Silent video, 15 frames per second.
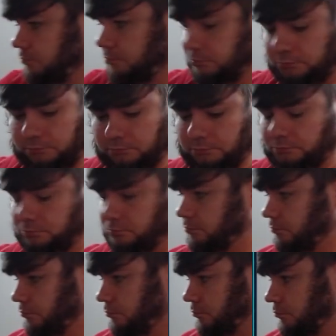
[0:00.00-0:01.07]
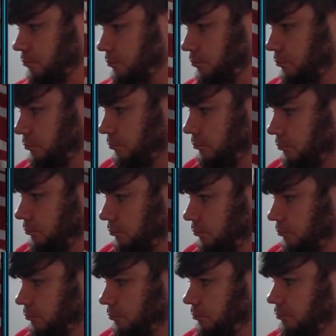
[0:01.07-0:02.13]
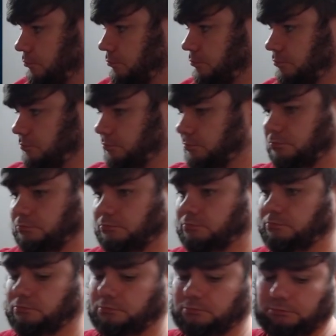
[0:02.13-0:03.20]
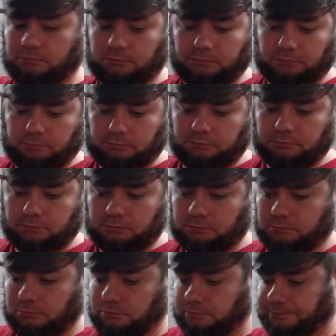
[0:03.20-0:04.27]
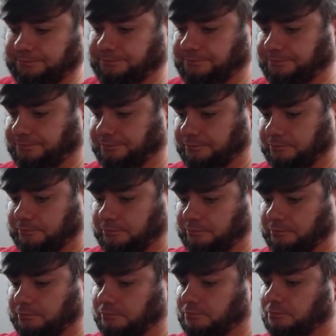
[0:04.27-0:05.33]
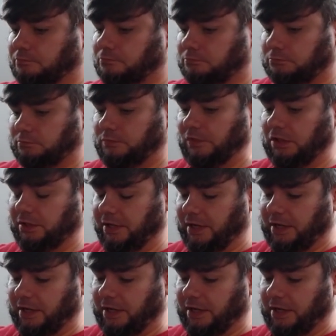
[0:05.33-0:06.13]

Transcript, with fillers: not a big fan of Lieutenant against decks with a bunch of cheap removal, or not Aspirant. Yeah,